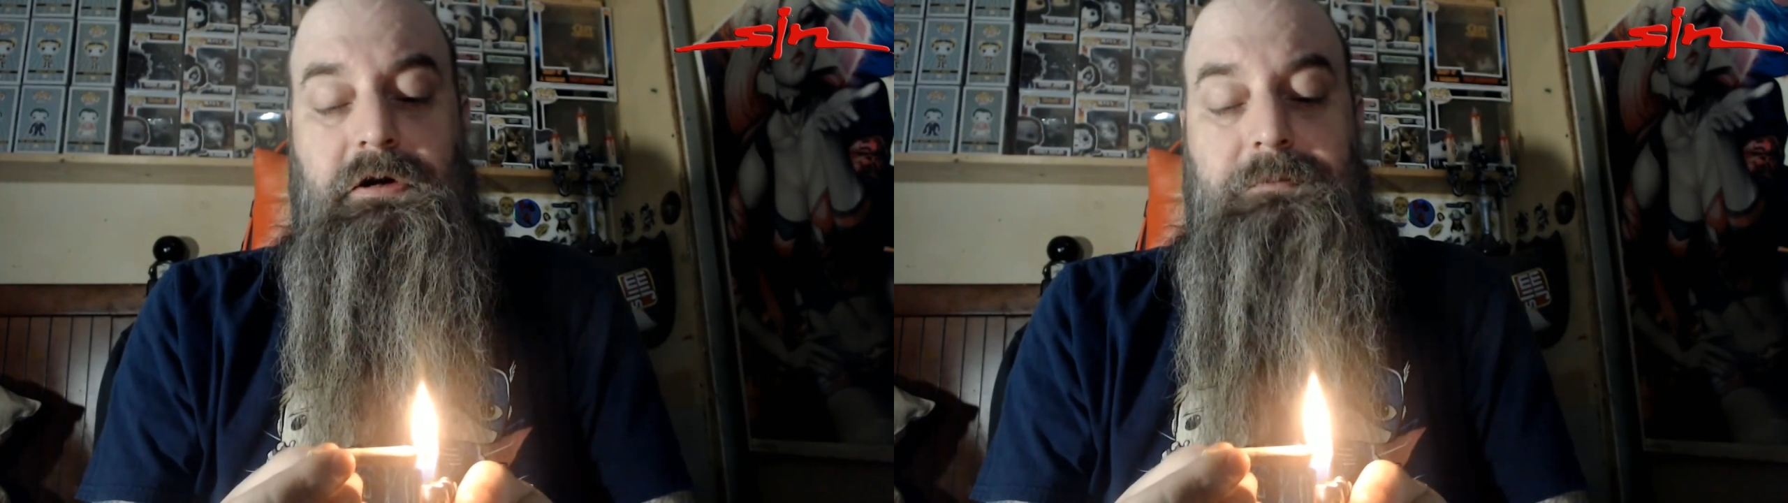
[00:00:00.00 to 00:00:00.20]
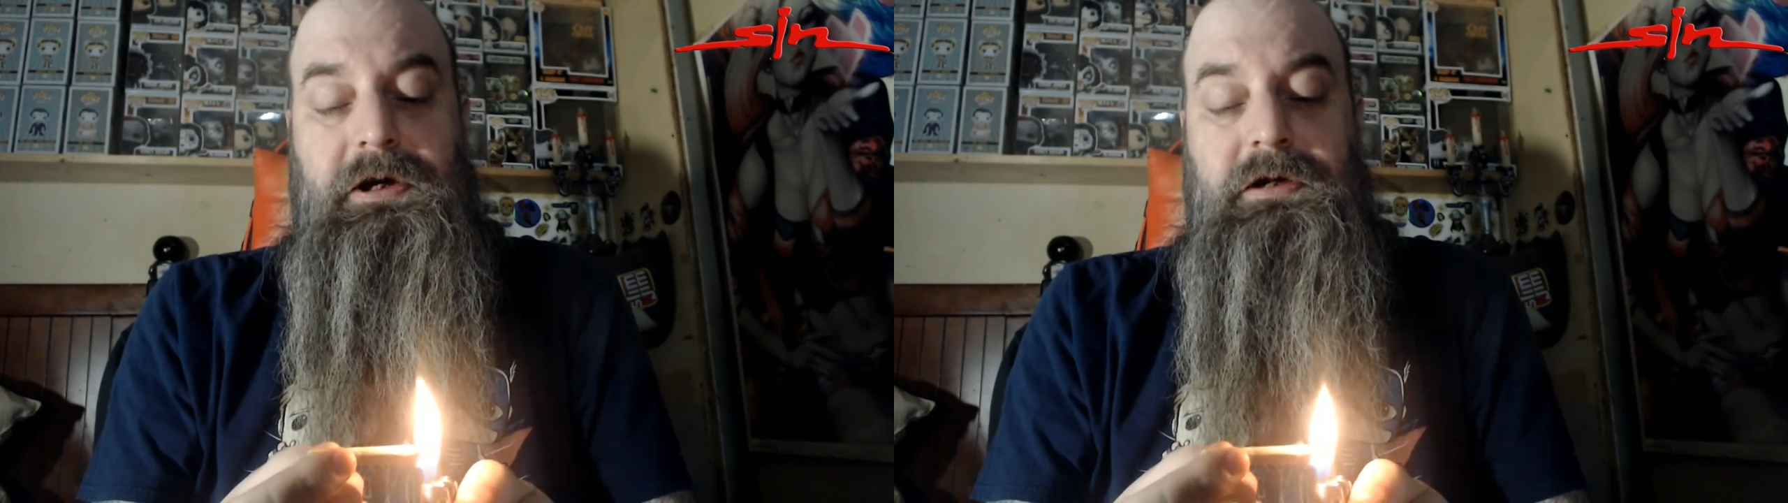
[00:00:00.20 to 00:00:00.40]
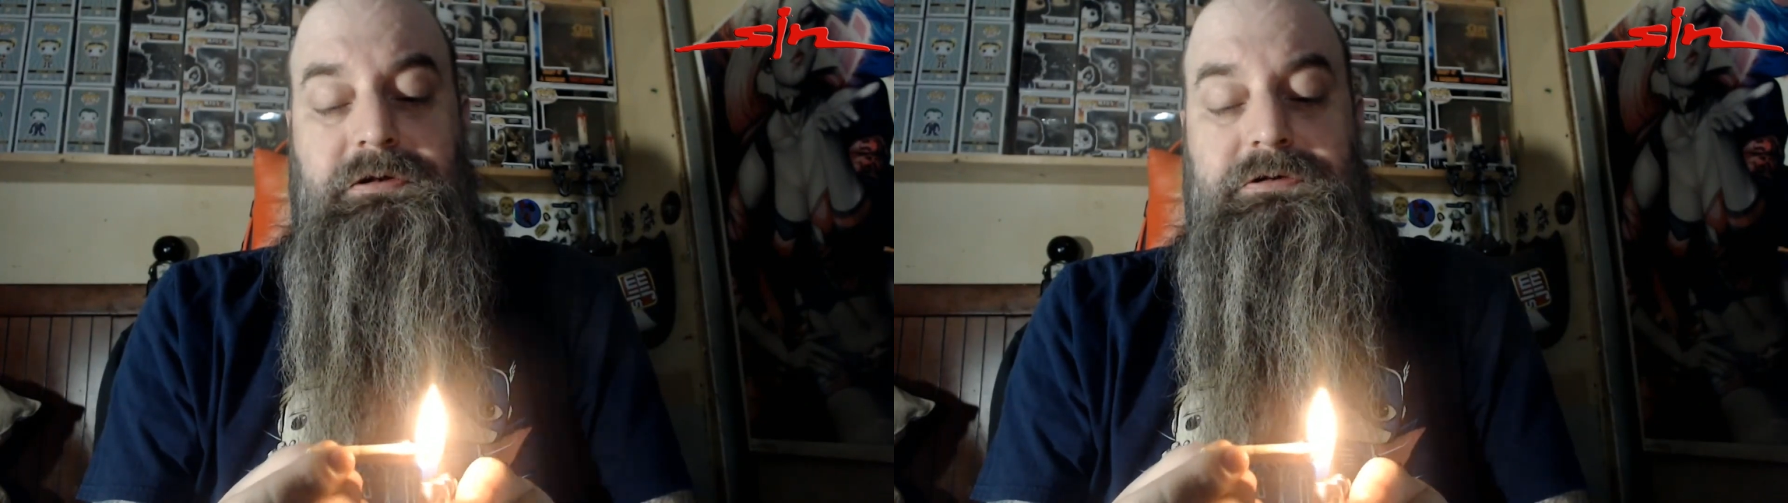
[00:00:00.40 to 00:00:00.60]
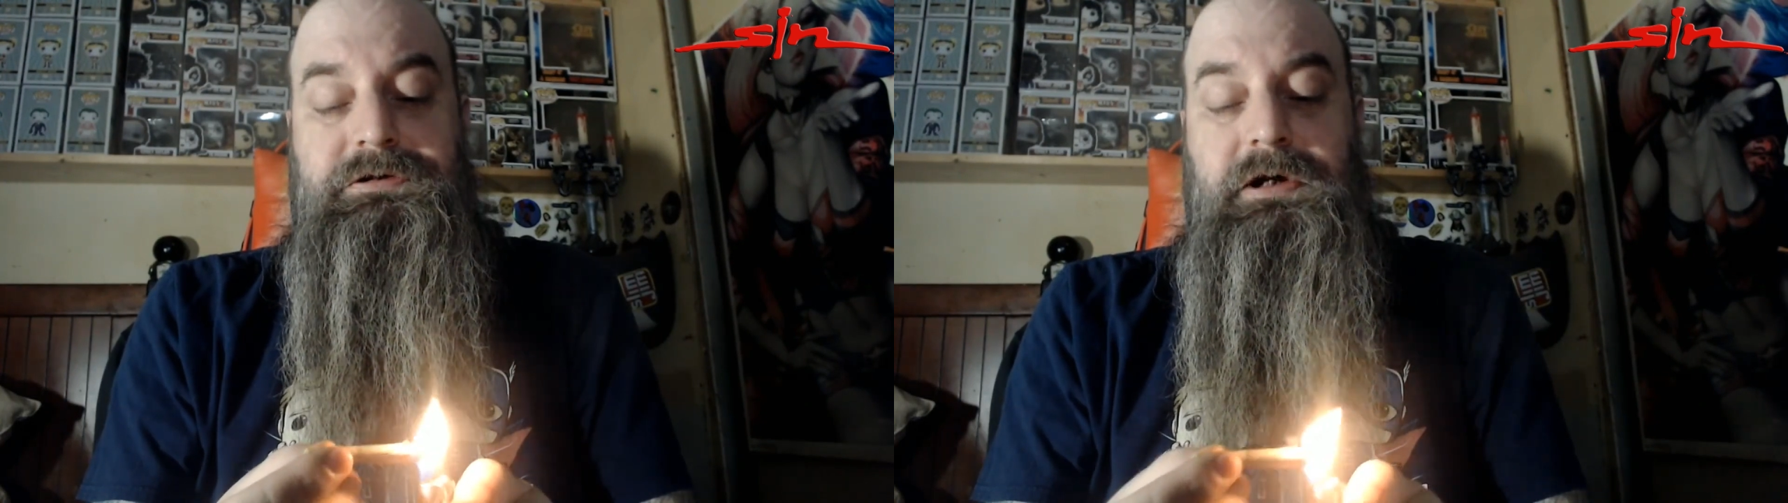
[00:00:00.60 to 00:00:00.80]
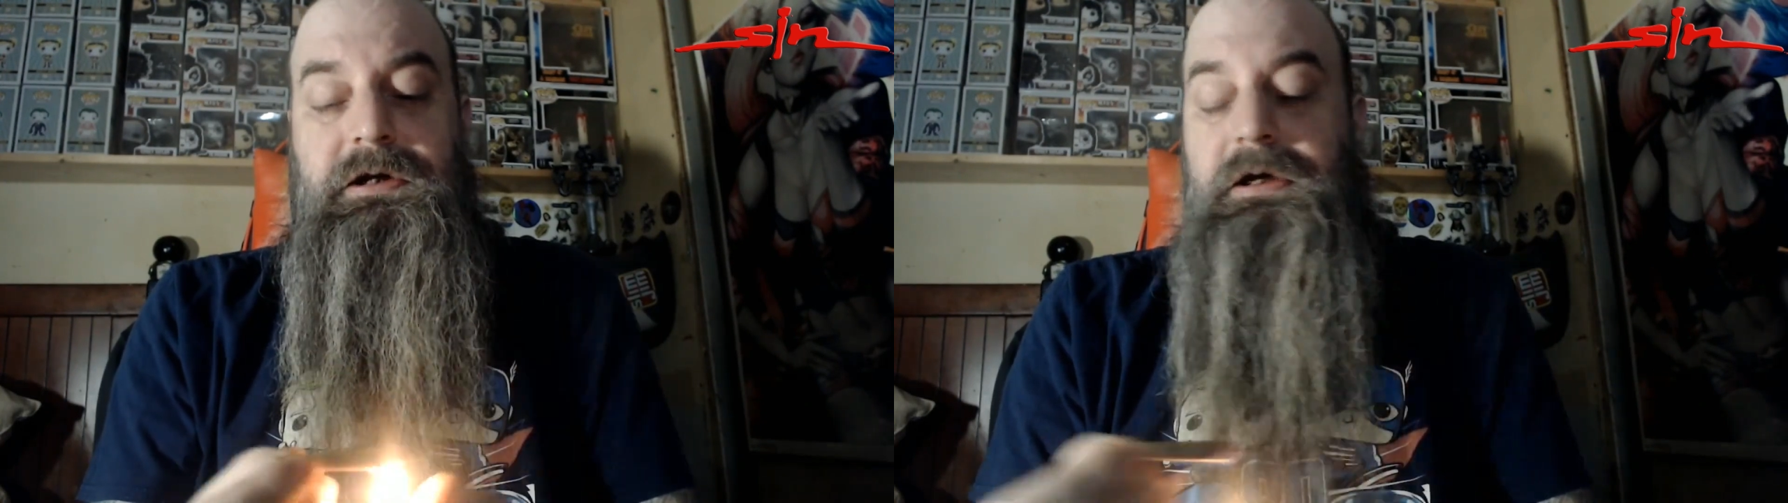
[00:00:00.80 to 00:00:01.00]
I had to
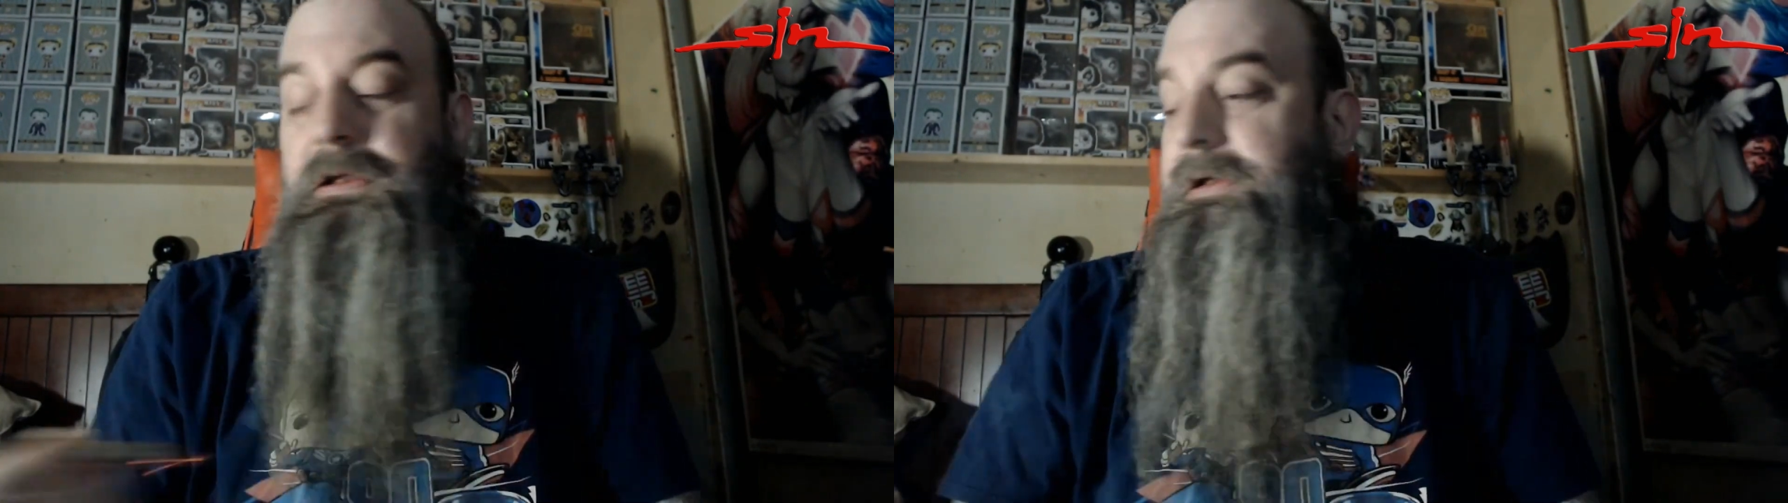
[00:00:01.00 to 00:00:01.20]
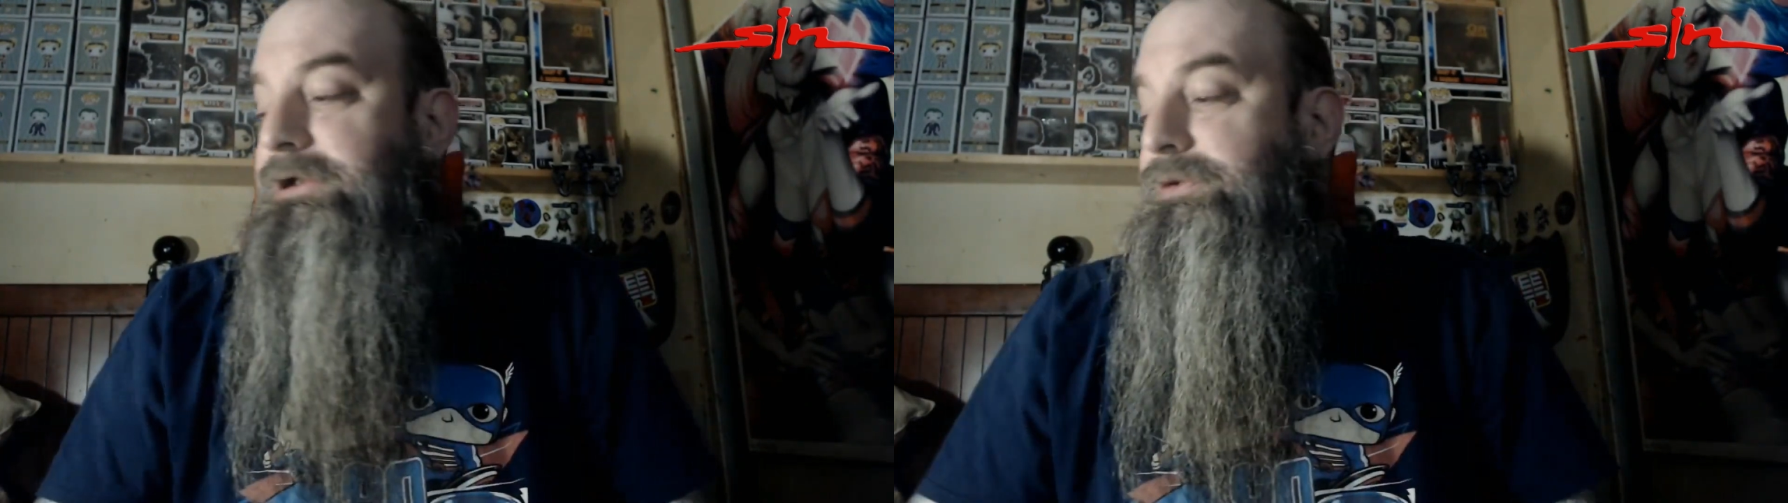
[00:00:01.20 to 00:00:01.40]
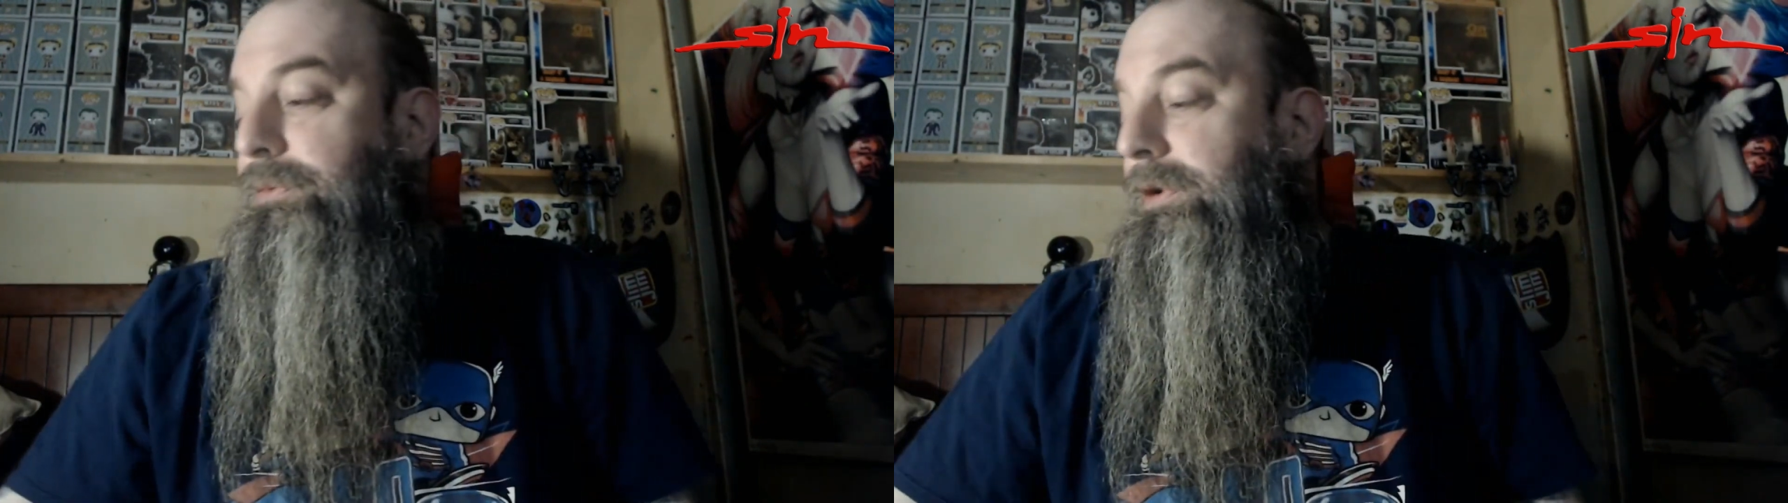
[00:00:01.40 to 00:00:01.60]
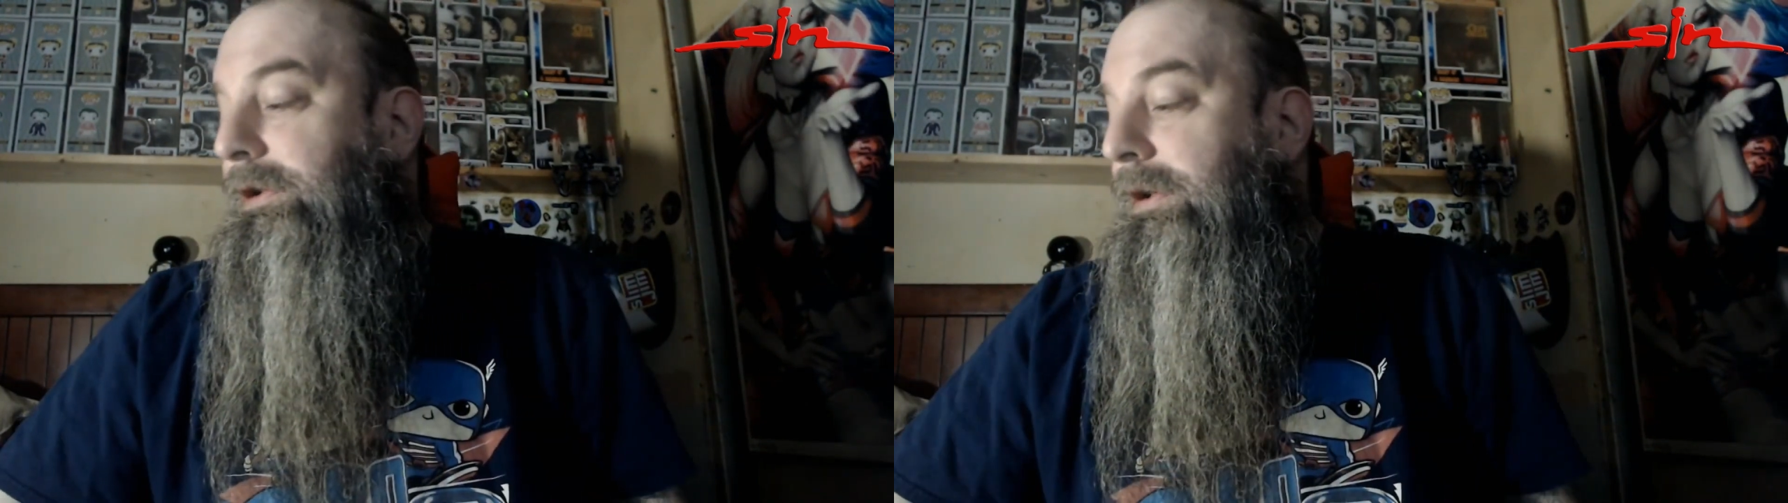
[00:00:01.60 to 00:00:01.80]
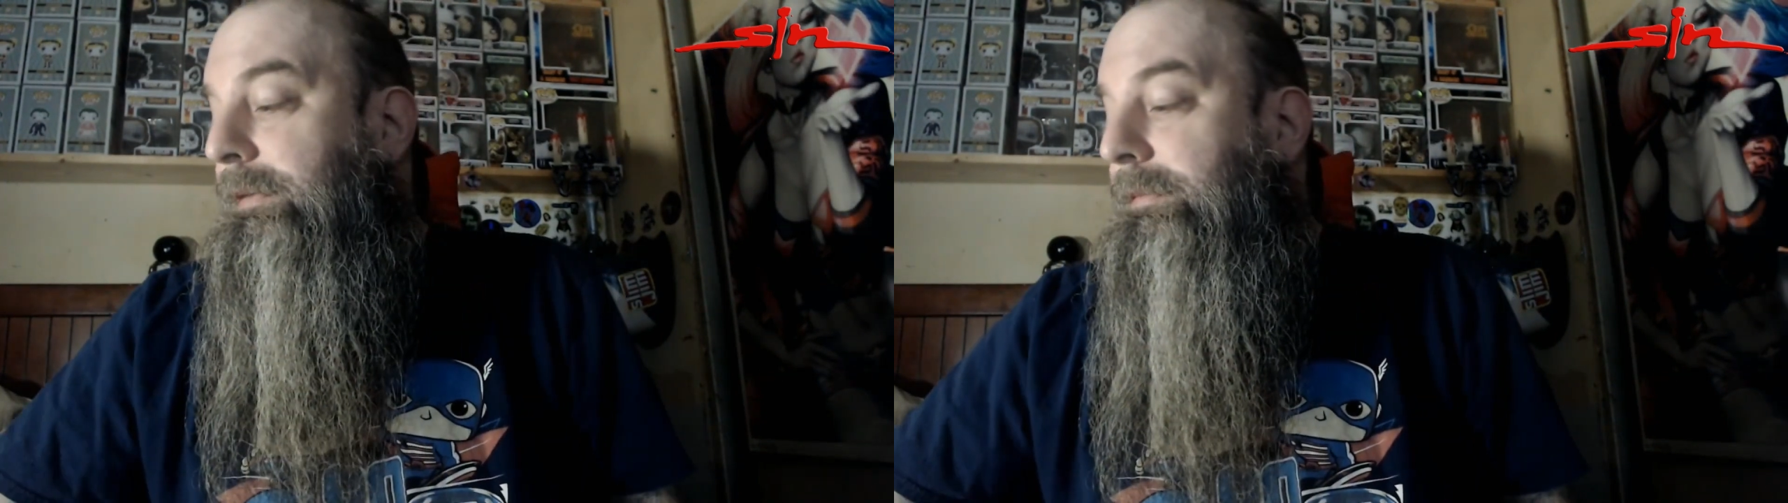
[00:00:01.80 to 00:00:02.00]
set at least one up.